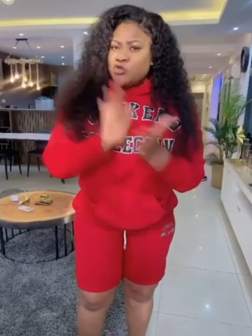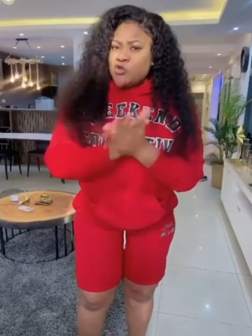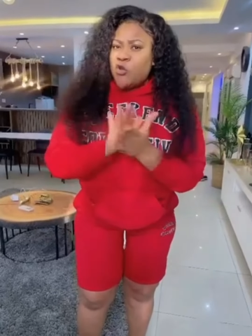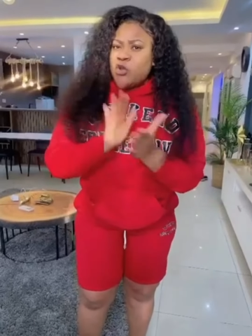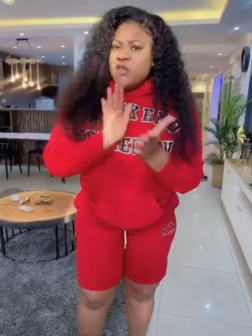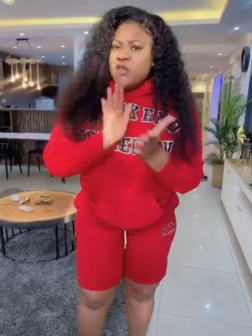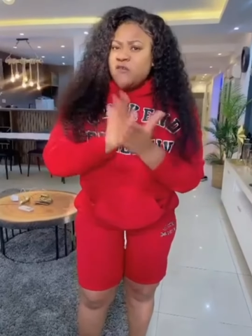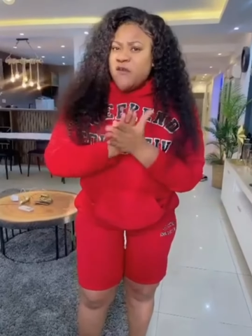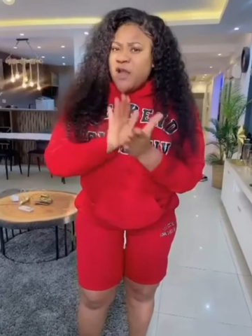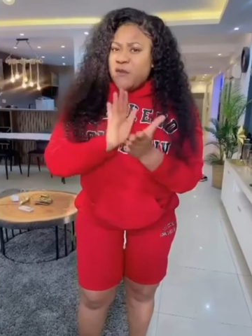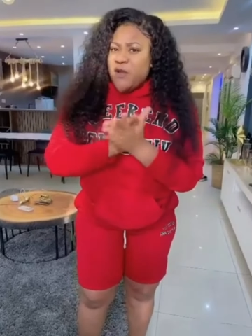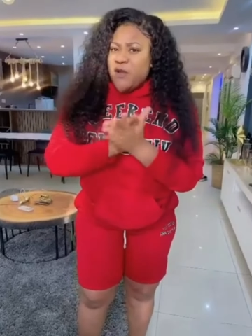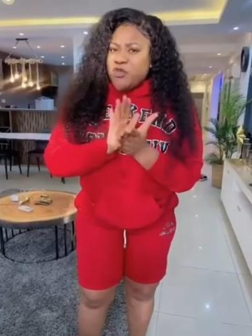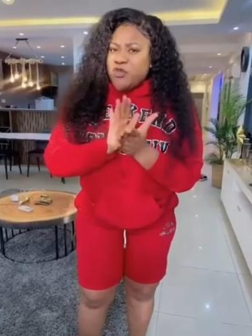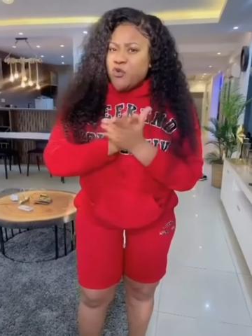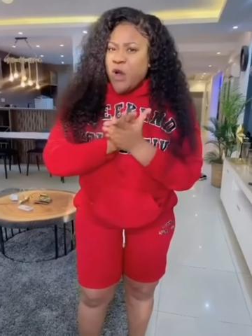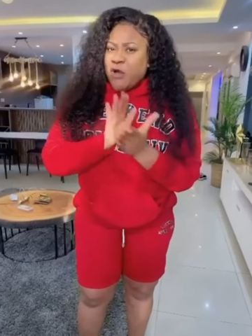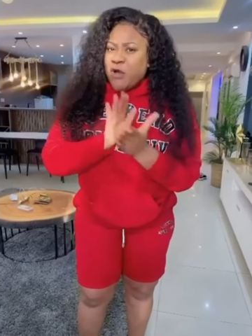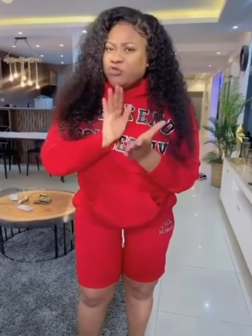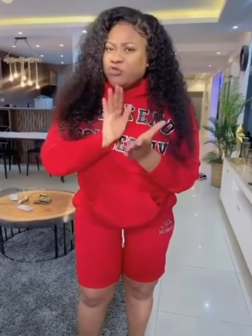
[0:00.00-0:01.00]
So if I were
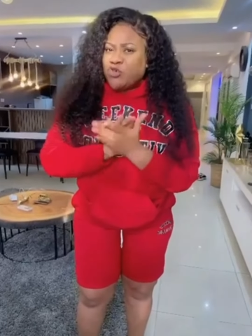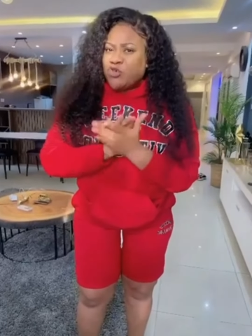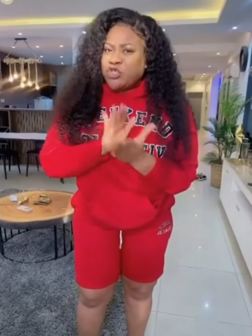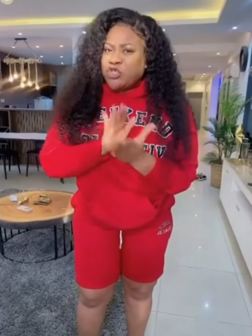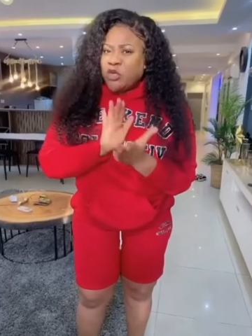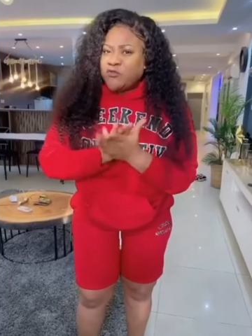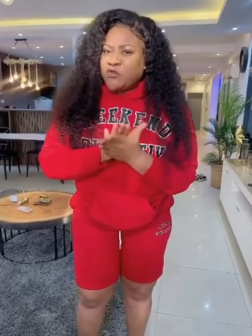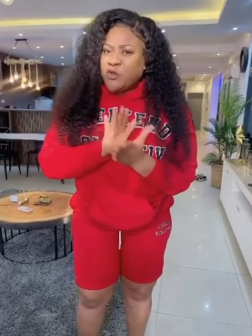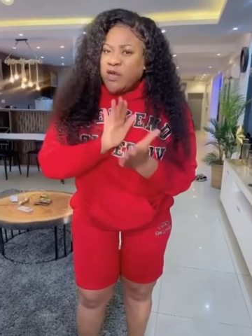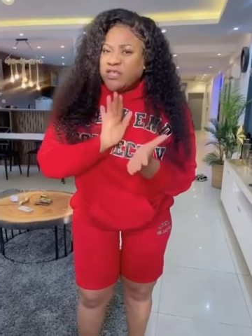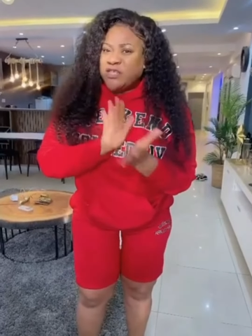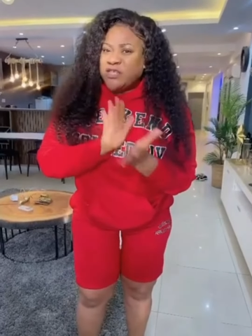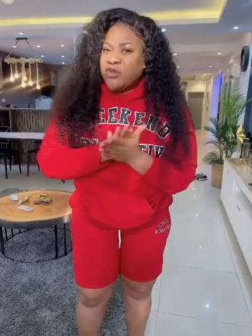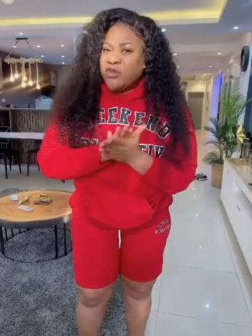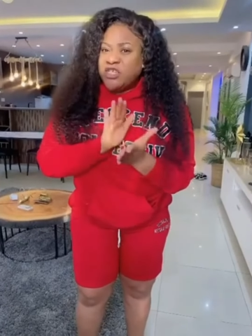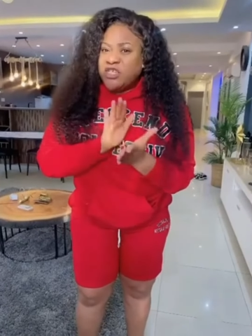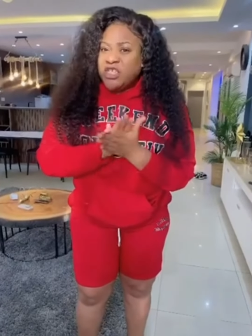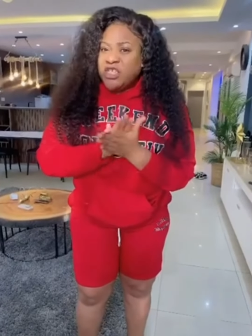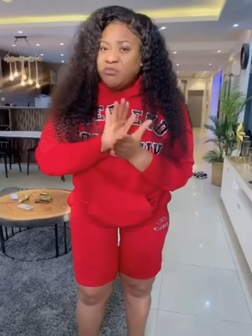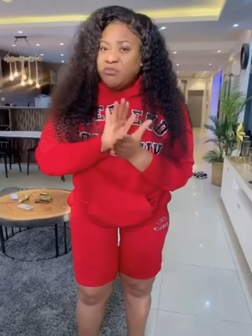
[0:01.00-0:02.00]
you, I would rush out to
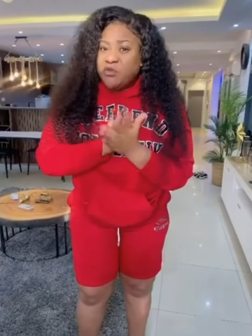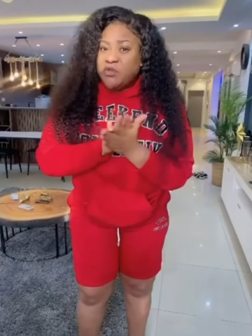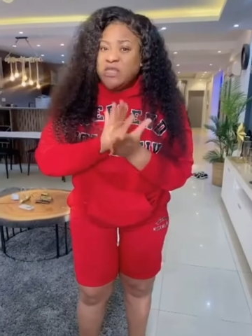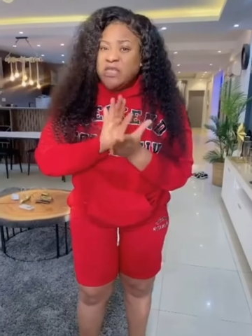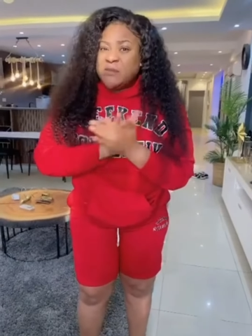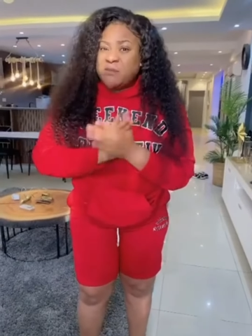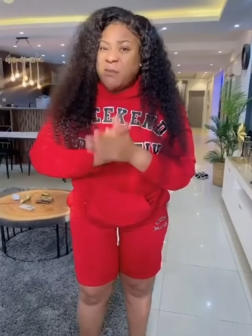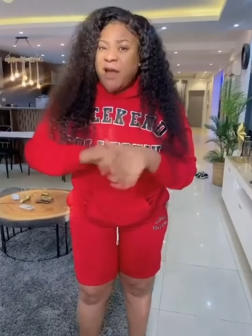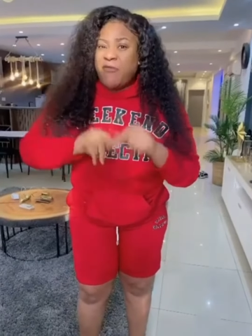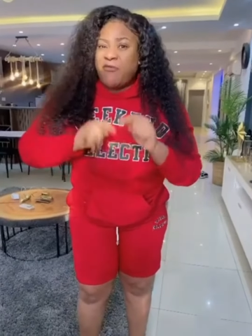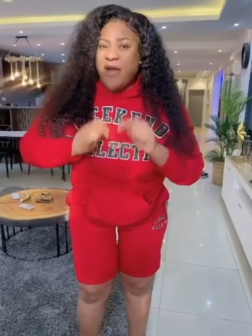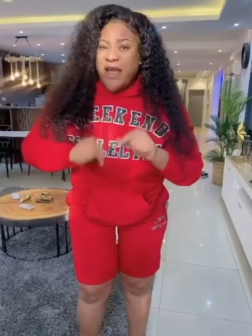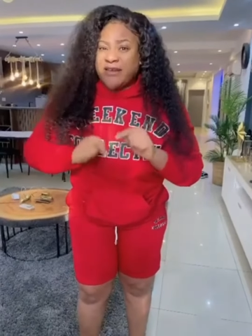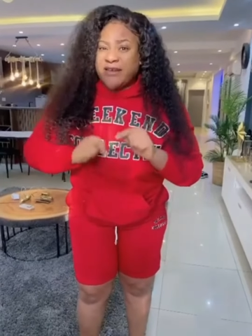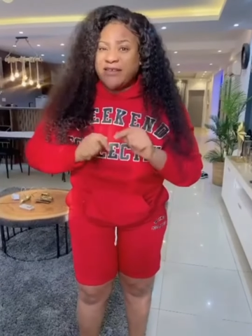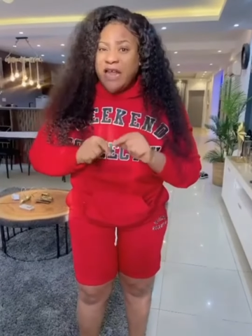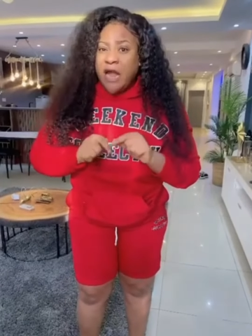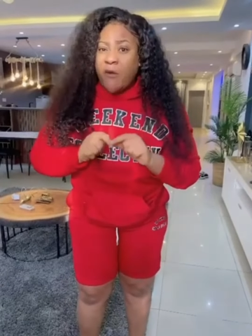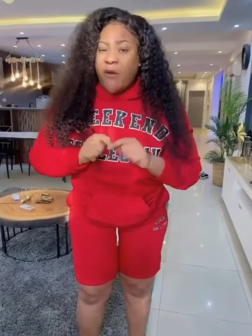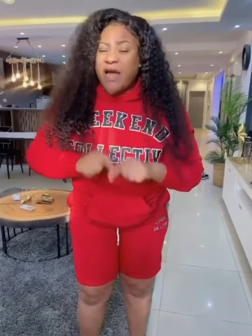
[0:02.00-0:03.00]
Acknowledge Beauty Spa
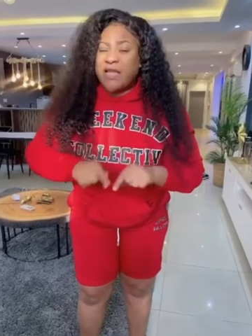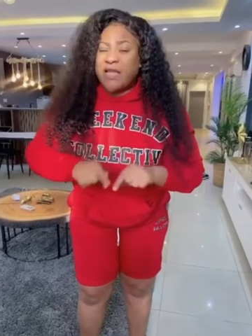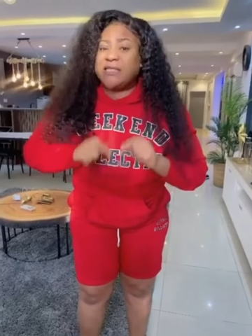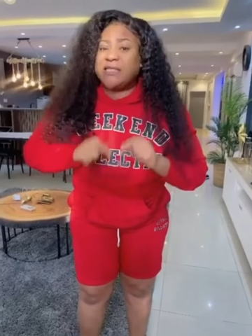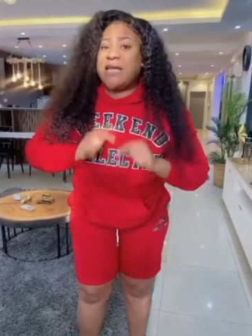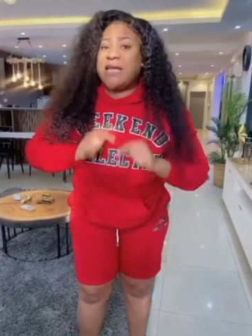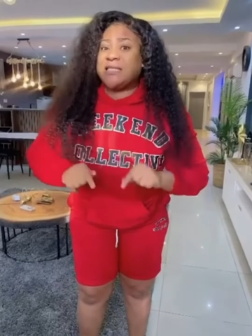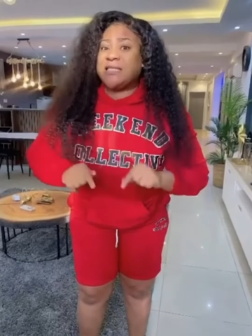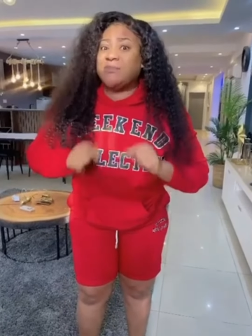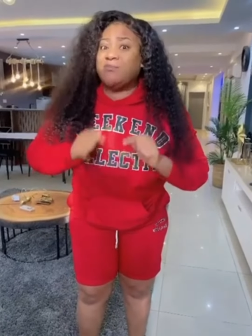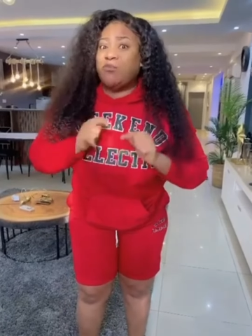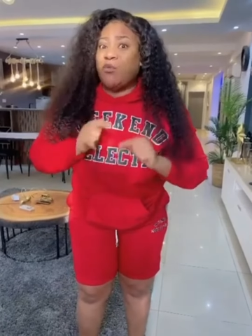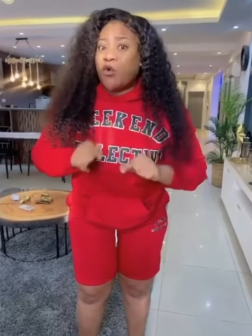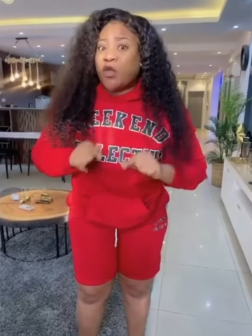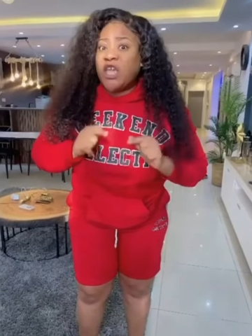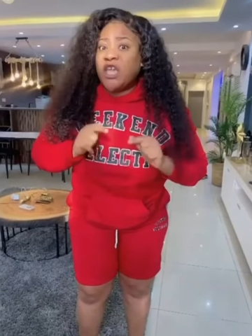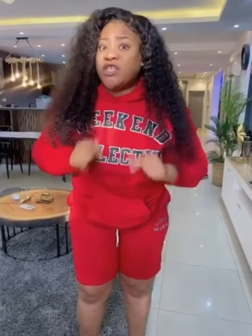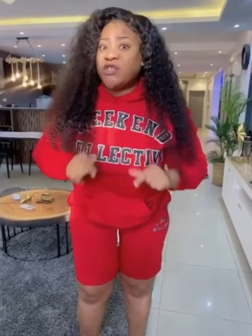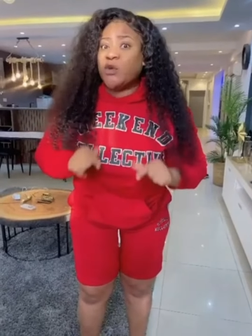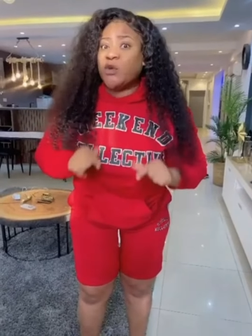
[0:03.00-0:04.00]
right now and start
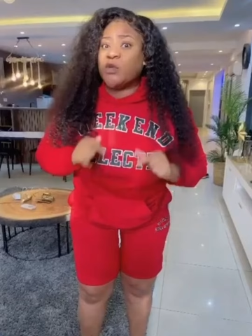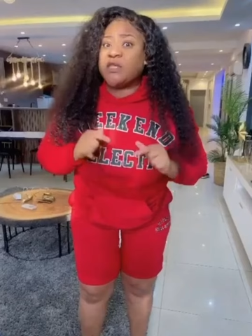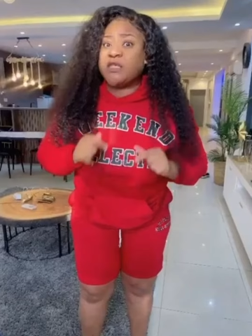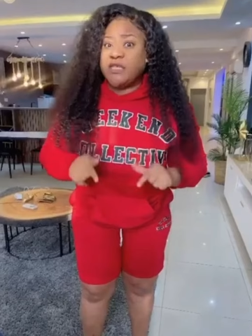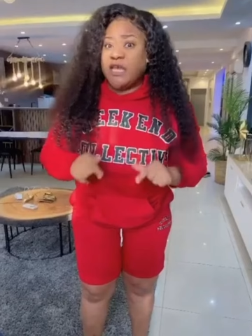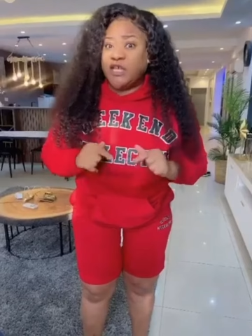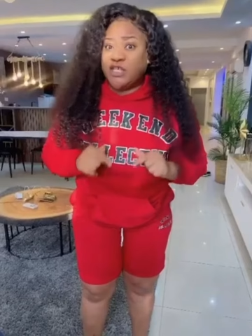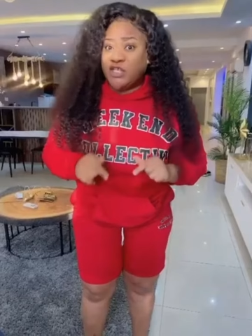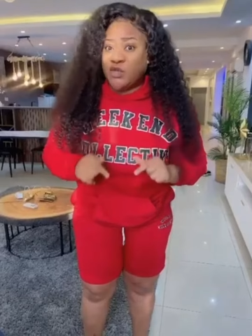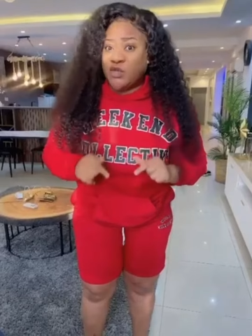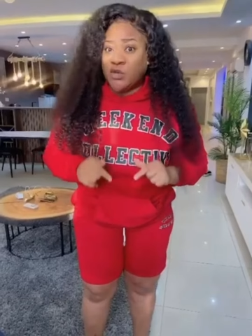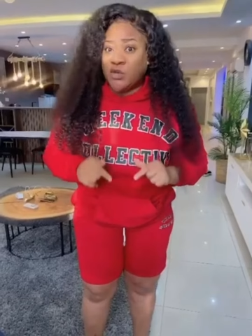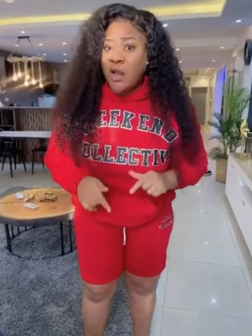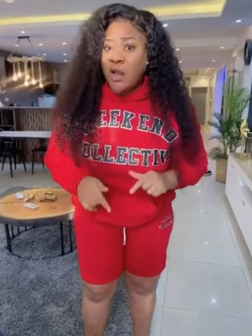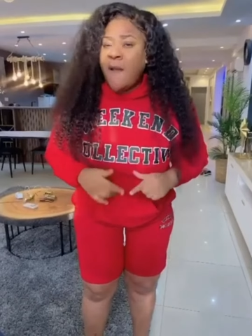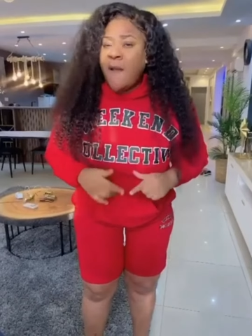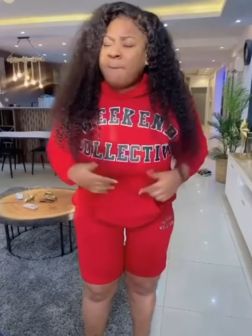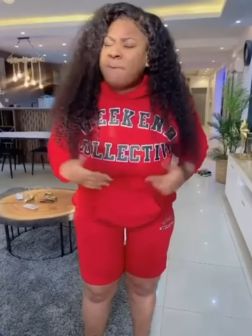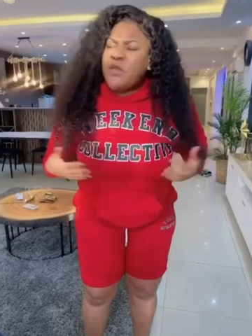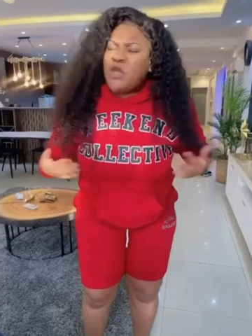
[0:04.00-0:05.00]
booking your section,
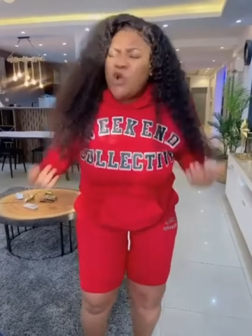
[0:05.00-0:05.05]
